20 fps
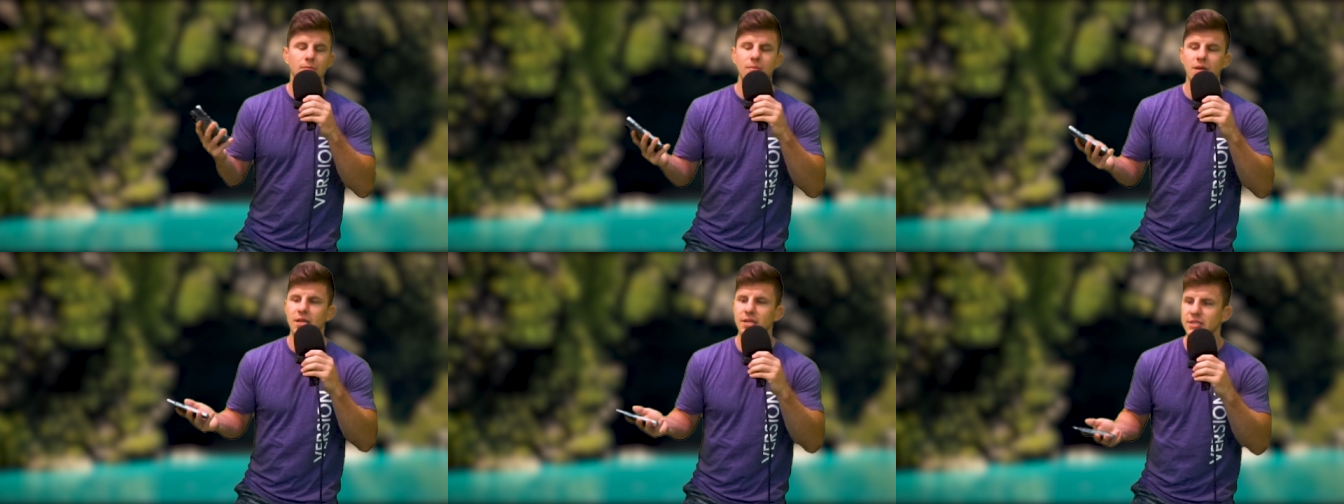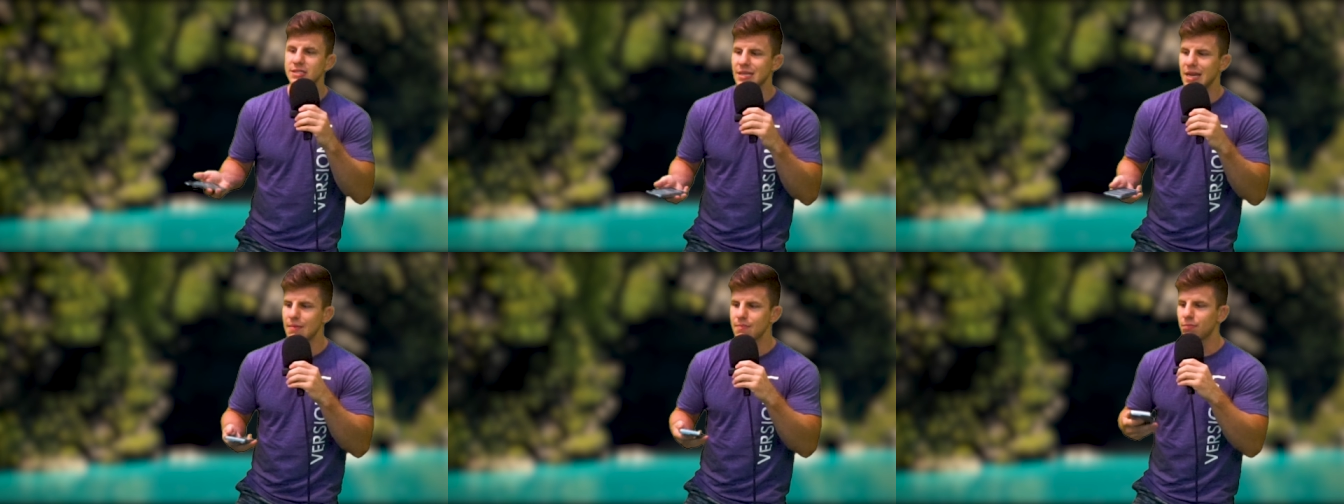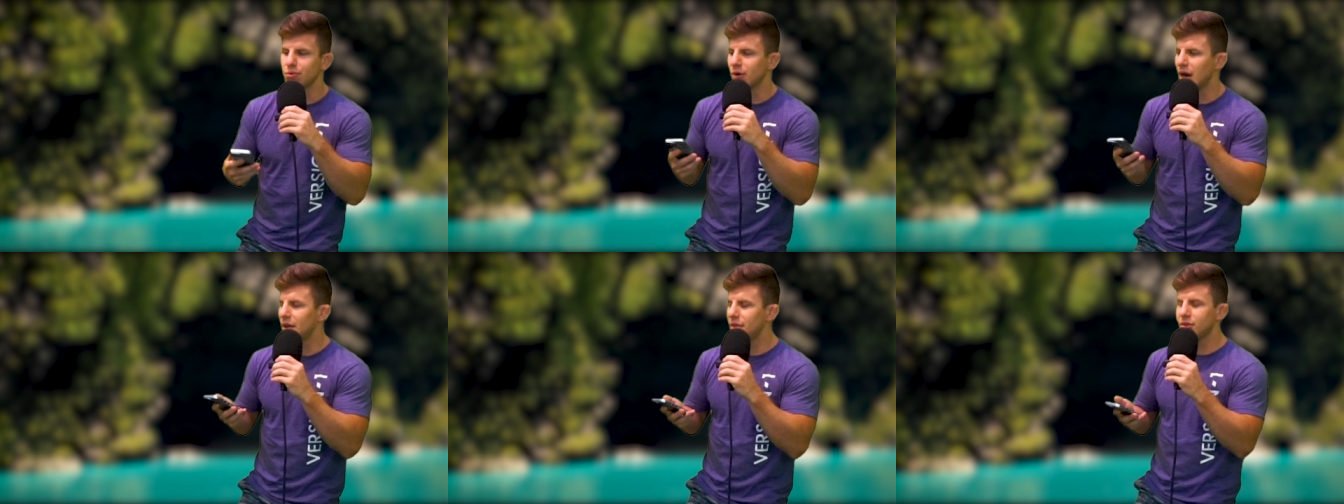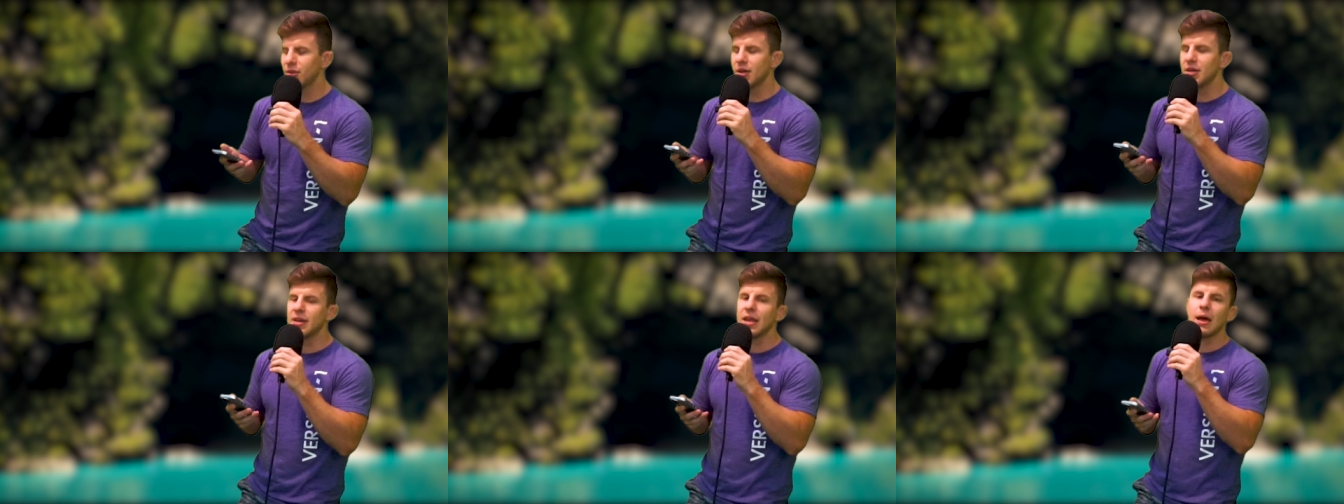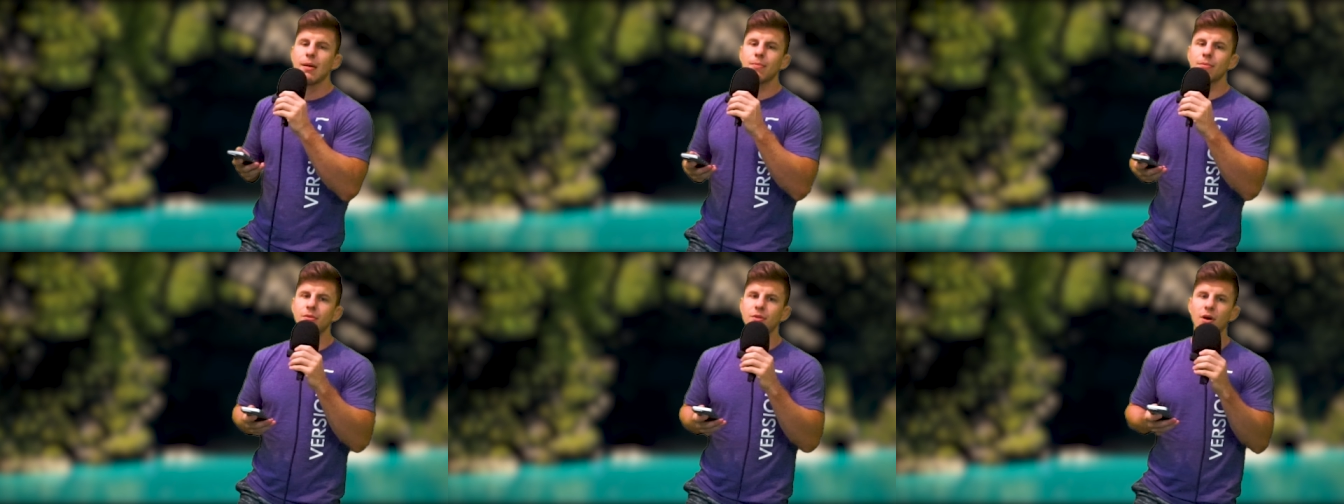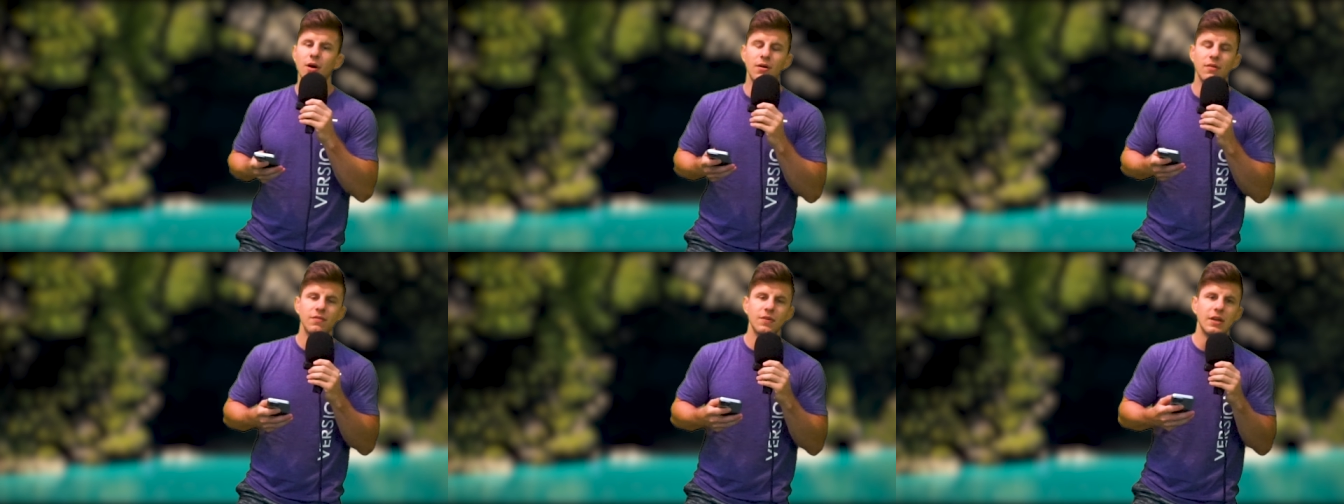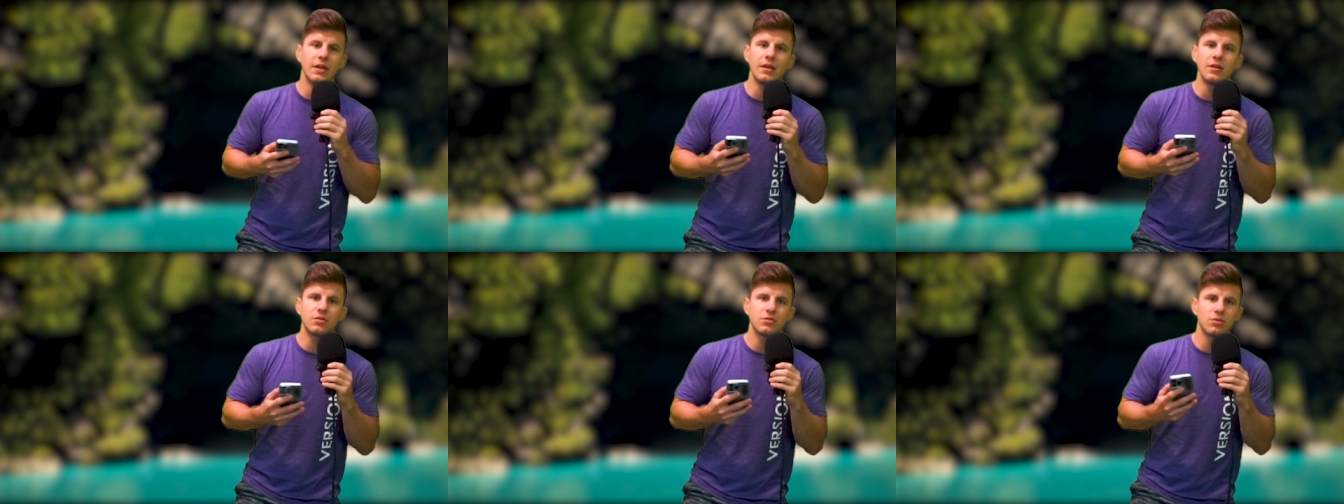to be the same breadth and depth of
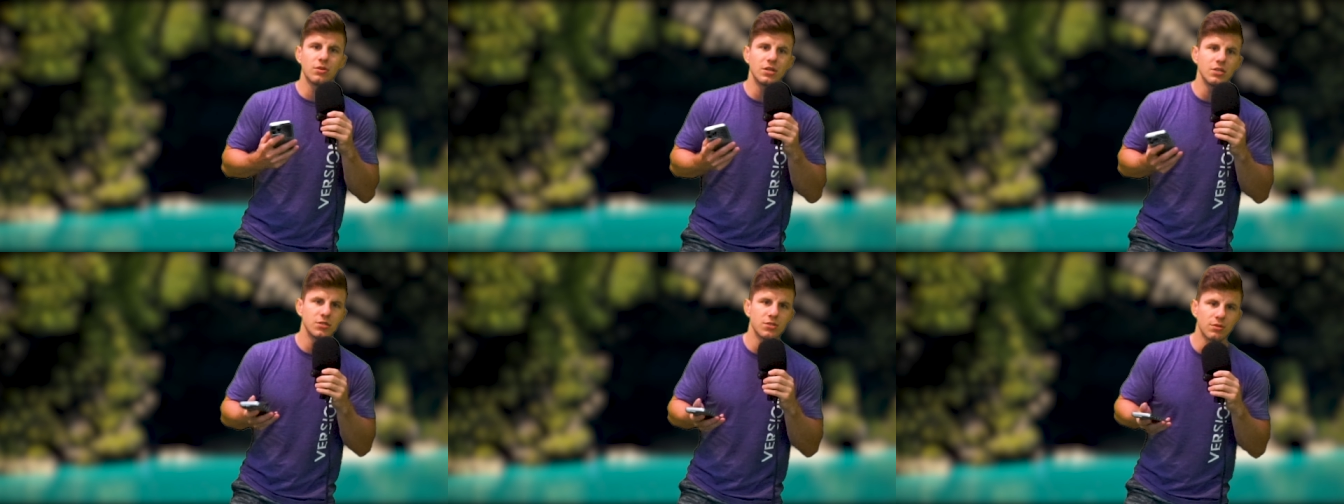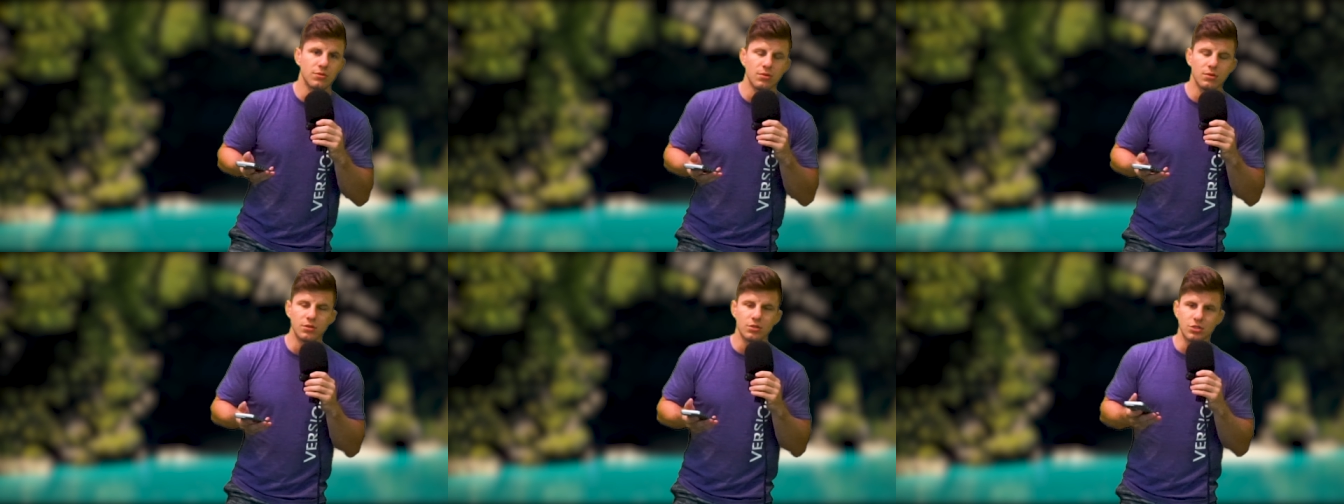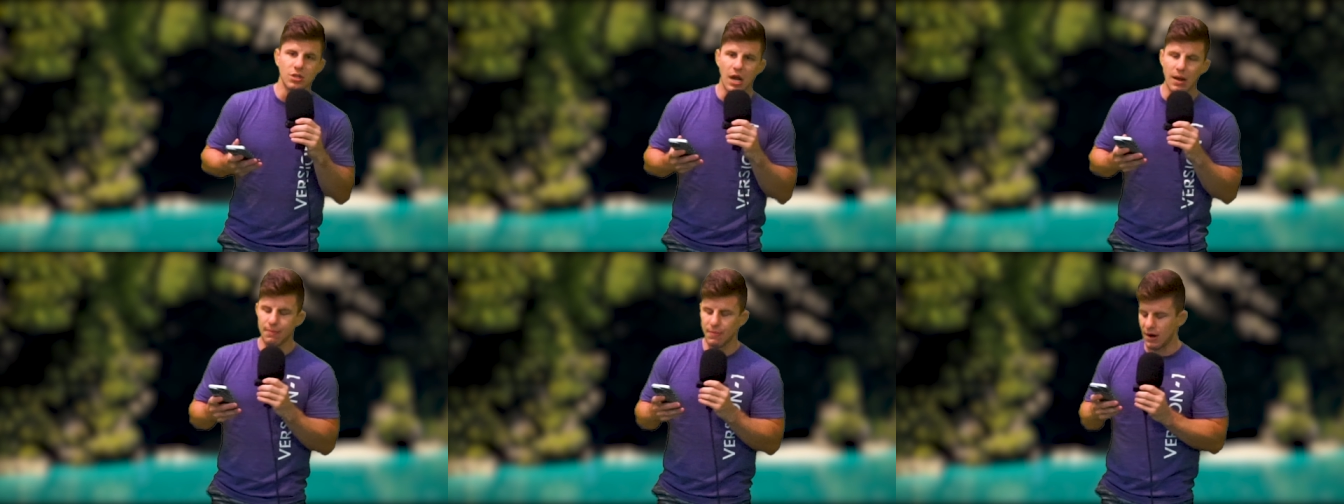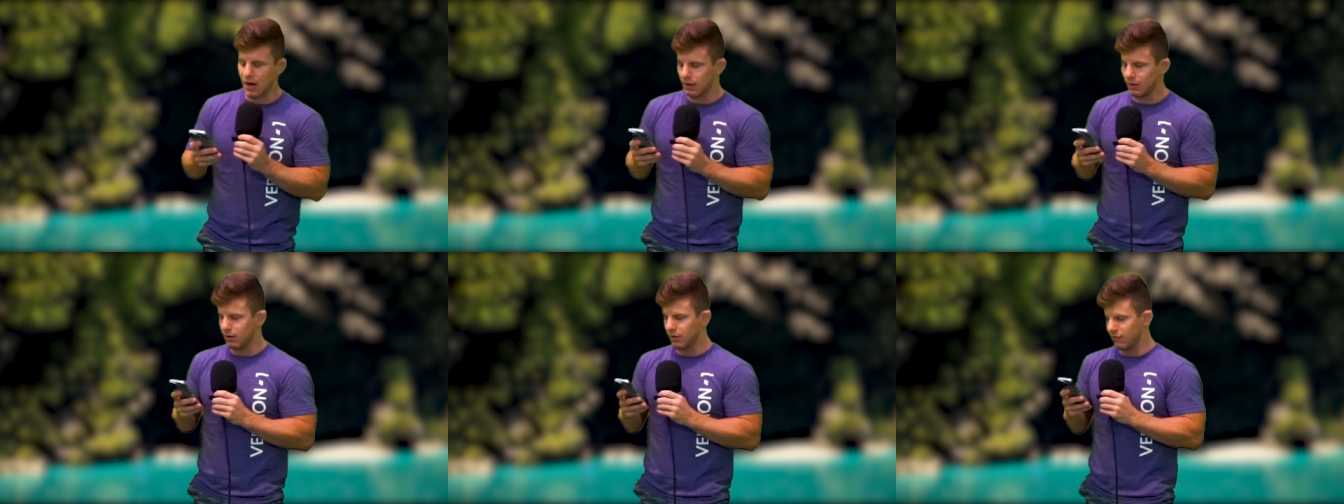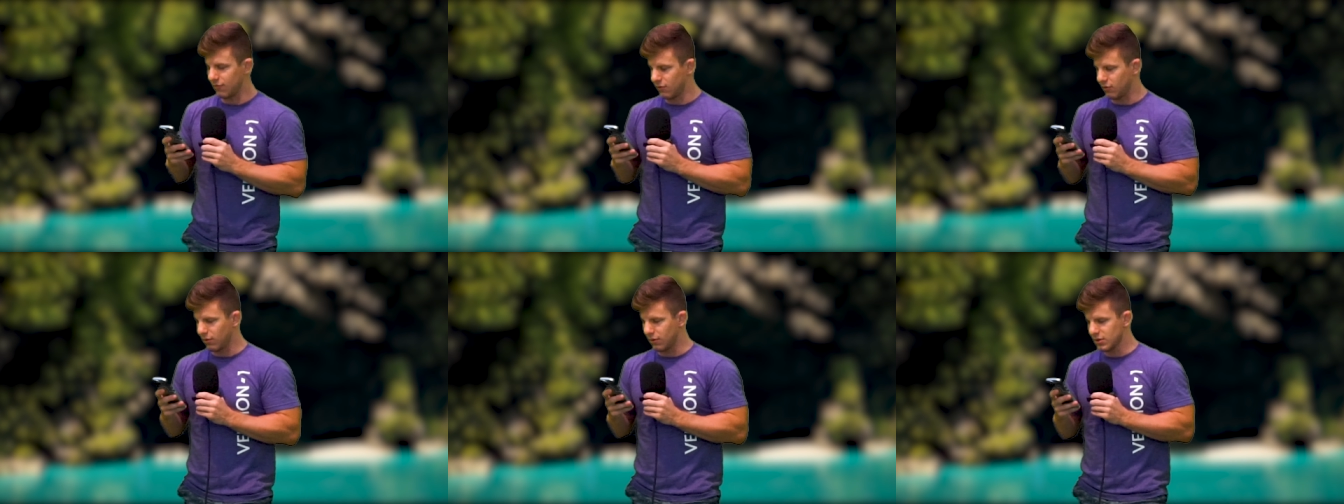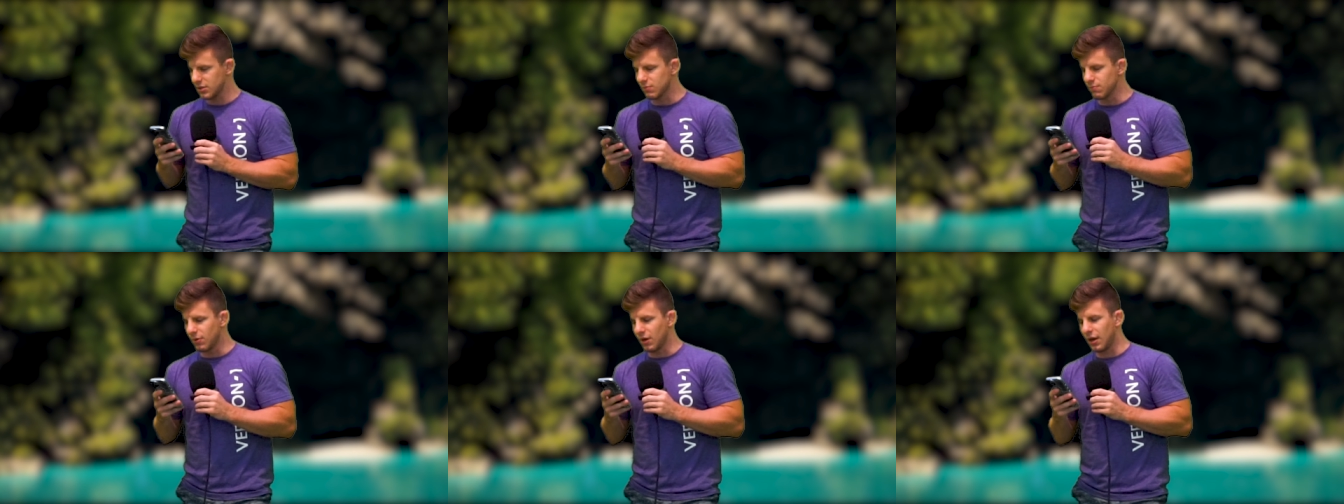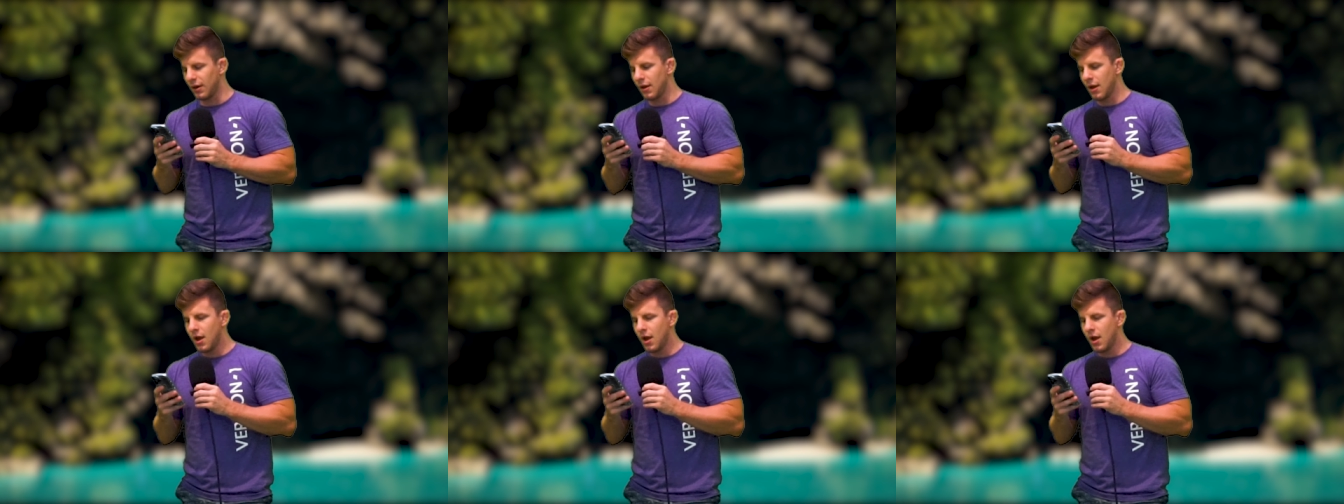a traditional shop island, of course, but